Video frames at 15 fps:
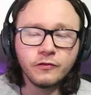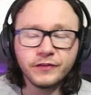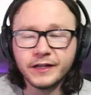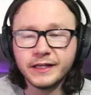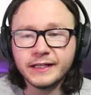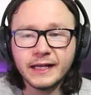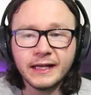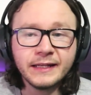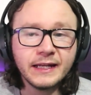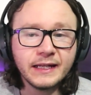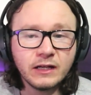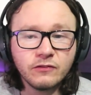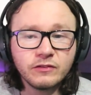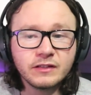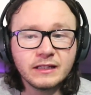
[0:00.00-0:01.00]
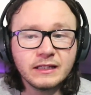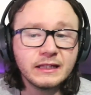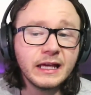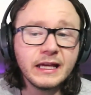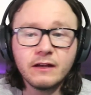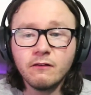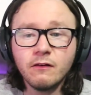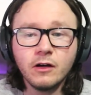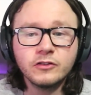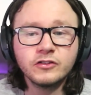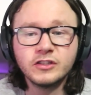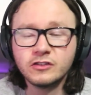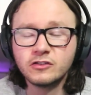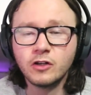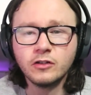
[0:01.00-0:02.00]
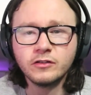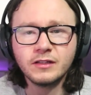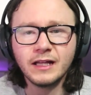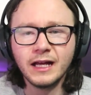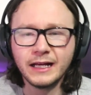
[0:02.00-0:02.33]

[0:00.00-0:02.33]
in. And then obviously later on, she's gone to,